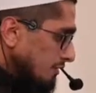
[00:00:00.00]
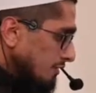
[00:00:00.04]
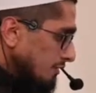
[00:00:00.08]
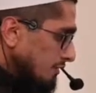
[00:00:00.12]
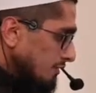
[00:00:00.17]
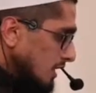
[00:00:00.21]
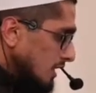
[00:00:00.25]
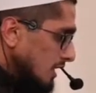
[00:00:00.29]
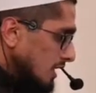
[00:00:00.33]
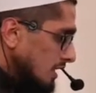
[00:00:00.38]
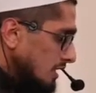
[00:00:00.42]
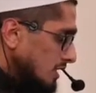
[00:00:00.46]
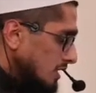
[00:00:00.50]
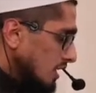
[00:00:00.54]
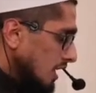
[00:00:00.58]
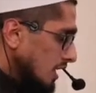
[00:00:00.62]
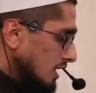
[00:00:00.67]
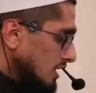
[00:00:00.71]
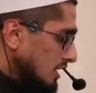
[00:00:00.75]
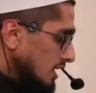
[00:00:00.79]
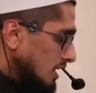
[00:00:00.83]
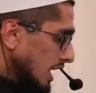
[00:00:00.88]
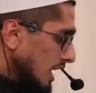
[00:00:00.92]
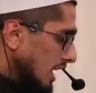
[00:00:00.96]
It's not
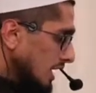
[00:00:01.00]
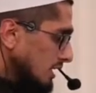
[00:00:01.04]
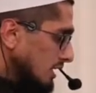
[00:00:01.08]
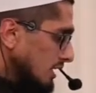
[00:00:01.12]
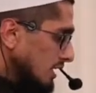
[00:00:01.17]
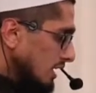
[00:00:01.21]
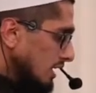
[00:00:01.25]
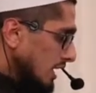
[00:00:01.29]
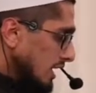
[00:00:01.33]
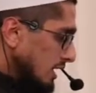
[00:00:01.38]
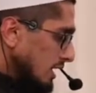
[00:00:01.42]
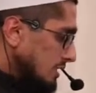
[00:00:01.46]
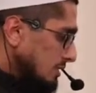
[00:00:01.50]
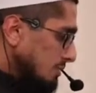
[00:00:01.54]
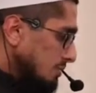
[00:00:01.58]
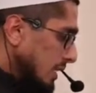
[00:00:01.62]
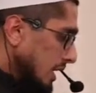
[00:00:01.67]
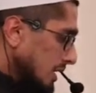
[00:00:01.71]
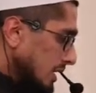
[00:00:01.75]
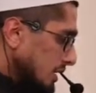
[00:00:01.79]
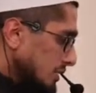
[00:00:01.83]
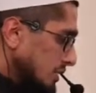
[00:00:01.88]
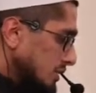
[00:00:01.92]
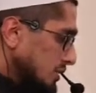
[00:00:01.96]
entirely
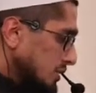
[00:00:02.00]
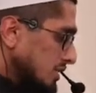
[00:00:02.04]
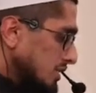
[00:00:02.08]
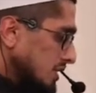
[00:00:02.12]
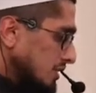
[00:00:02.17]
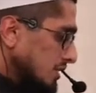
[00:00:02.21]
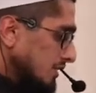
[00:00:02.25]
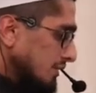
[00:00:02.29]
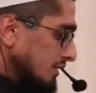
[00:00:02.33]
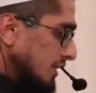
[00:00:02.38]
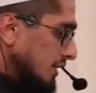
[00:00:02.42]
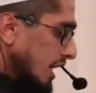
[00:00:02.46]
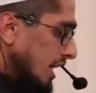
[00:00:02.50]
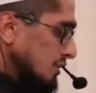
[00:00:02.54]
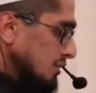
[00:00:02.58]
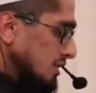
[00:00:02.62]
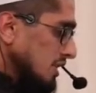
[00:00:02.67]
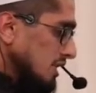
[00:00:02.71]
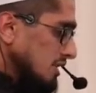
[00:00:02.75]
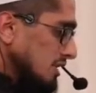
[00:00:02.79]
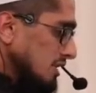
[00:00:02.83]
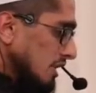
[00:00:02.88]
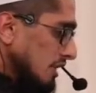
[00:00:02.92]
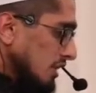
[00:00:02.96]
explanatory. So it says if your house
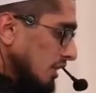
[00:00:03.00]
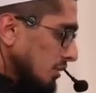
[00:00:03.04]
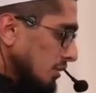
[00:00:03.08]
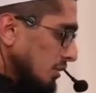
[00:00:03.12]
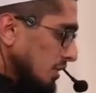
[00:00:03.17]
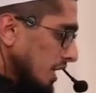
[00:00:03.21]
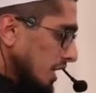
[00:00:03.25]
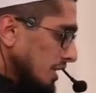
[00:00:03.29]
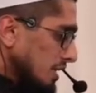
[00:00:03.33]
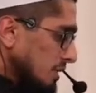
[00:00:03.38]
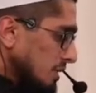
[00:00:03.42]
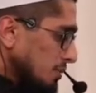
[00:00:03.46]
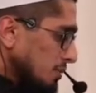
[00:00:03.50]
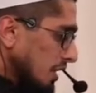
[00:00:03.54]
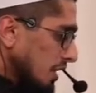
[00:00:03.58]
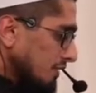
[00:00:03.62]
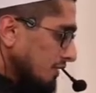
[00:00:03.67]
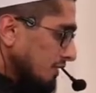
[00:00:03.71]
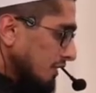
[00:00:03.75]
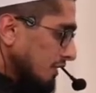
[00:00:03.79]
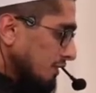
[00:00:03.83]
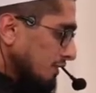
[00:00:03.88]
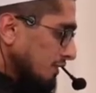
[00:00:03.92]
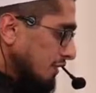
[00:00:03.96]
has a loan and your
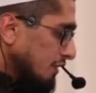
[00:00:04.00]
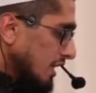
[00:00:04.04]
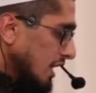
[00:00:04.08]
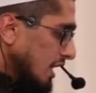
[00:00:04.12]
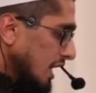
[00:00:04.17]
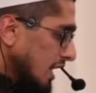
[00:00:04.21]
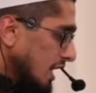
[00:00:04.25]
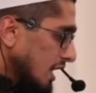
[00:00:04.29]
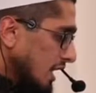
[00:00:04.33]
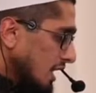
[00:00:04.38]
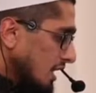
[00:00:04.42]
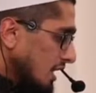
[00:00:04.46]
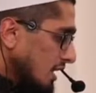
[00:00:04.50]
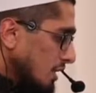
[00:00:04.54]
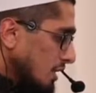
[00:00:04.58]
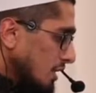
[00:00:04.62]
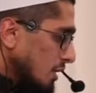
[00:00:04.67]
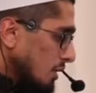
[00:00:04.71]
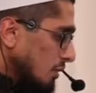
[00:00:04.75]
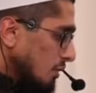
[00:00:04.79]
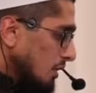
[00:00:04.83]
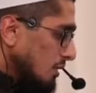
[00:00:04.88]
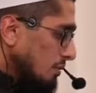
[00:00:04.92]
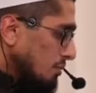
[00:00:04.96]
profit for a
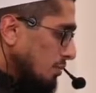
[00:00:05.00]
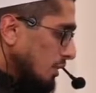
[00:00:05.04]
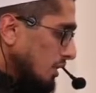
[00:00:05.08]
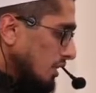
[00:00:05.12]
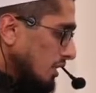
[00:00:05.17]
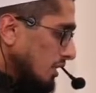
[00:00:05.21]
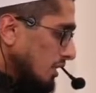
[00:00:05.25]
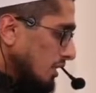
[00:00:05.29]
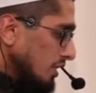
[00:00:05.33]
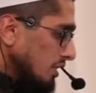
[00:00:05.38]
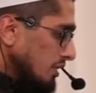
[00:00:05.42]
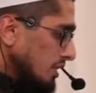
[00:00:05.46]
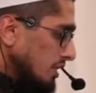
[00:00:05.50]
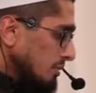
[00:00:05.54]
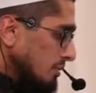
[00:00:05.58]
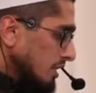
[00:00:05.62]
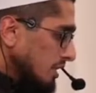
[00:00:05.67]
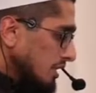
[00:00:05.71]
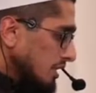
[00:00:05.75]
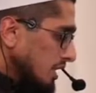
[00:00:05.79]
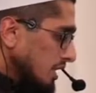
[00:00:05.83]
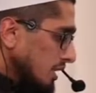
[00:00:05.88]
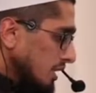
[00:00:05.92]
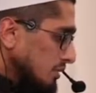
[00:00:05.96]
1.3 million
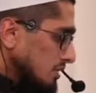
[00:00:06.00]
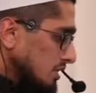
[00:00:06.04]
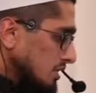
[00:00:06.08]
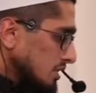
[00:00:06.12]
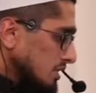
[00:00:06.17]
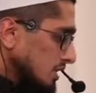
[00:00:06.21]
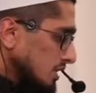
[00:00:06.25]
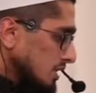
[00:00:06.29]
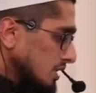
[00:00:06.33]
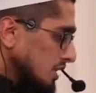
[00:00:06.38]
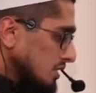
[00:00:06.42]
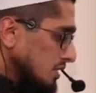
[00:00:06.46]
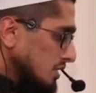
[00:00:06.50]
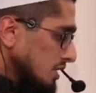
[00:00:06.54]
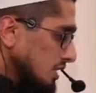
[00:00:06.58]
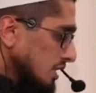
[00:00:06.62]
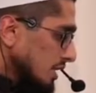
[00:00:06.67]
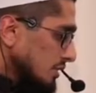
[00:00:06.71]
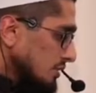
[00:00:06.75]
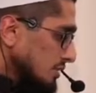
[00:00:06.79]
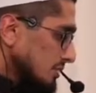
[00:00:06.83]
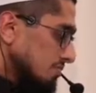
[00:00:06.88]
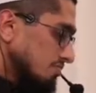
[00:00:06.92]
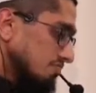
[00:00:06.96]
house is
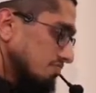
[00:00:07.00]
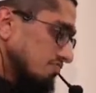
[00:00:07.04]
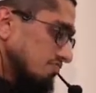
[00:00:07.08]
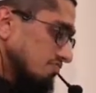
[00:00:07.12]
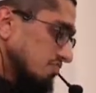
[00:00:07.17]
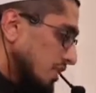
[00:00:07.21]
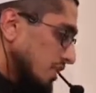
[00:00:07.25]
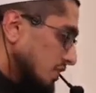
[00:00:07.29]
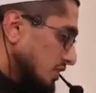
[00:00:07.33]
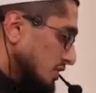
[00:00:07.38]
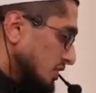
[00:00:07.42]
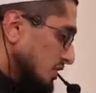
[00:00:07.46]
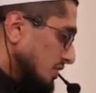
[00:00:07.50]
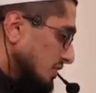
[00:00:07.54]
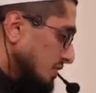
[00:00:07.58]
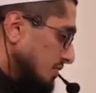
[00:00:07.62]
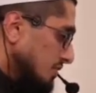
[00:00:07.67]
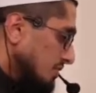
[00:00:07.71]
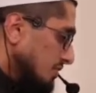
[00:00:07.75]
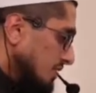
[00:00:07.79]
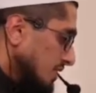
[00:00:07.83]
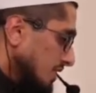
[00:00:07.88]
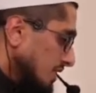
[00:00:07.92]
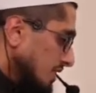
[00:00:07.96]
600,000. I'm not sure.
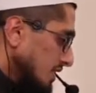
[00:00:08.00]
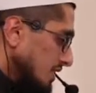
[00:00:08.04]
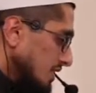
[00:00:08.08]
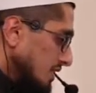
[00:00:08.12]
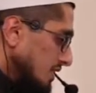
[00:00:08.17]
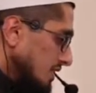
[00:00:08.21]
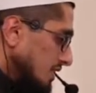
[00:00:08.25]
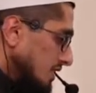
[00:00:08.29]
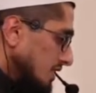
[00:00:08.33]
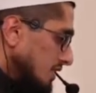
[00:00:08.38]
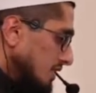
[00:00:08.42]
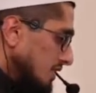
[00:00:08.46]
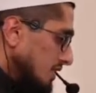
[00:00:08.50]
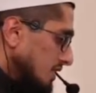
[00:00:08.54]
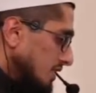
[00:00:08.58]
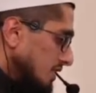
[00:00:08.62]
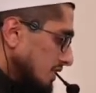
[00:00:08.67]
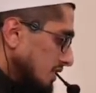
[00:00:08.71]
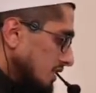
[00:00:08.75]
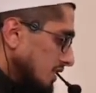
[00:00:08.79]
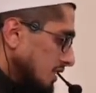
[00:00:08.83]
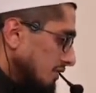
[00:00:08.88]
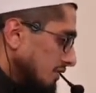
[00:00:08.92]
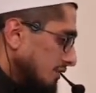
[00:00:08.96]

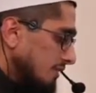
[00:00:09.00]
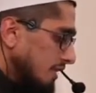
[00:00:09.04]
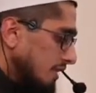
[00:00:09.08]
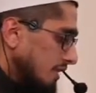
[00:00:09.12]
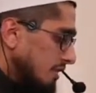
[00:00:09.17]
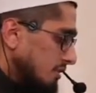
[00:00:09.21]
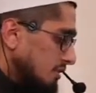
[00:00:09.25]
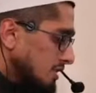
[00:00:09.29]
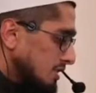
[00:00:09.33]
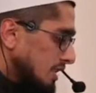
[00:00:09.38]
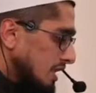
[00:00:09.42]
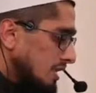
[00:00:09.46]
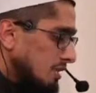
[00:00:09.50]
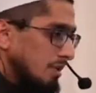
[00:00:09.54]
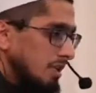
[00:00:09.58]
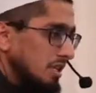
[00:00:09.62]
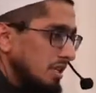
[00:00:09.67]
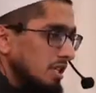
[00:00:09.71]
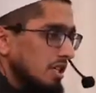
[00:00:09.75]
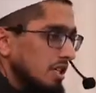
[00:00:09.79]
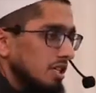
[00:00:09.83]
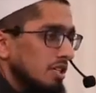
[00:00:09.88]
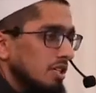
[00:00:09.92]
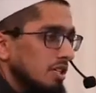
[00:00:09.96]
If it was anybody
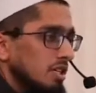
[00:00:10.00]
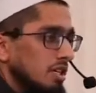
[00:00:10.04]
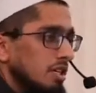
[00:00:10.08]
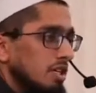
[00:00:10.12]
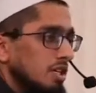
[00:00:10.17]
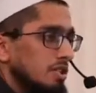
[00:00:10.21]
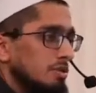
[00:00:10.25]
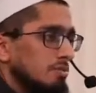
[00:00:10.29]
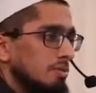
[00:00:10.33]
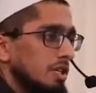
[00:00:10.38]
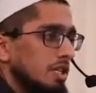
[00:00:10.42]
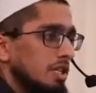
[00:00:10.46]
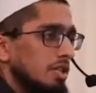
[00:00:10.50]
here, they can explain it.